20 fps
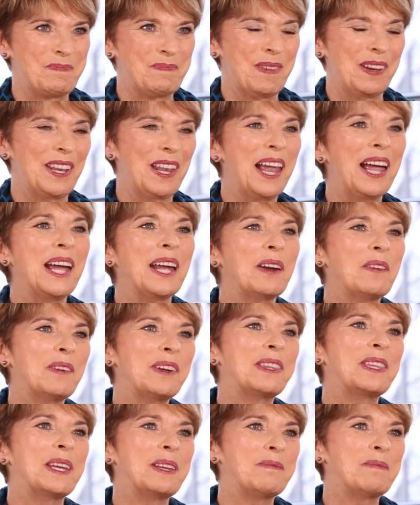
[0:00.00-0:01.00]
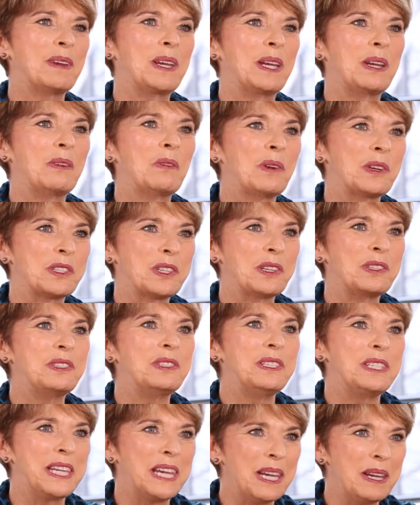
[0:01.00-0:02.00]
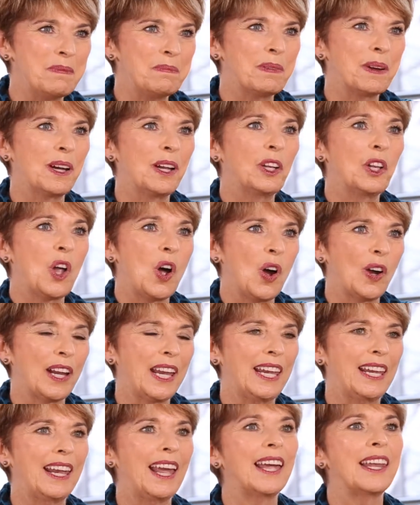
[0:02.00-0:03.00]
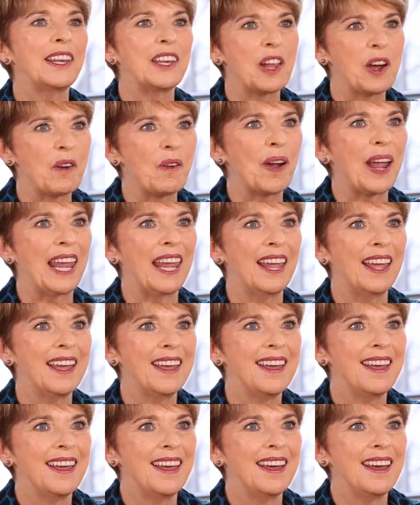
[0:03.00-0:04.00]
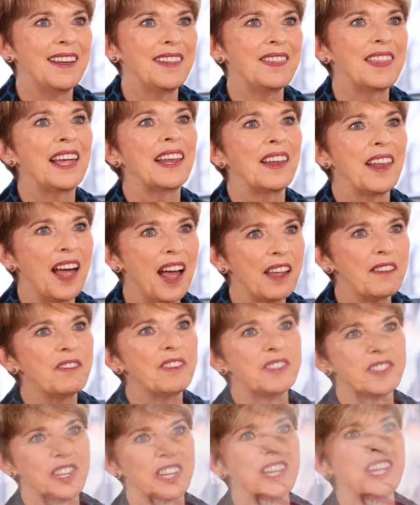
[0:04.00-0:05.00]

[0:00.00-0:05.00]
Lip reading: But lying within me was a deep longing and knowing that life is a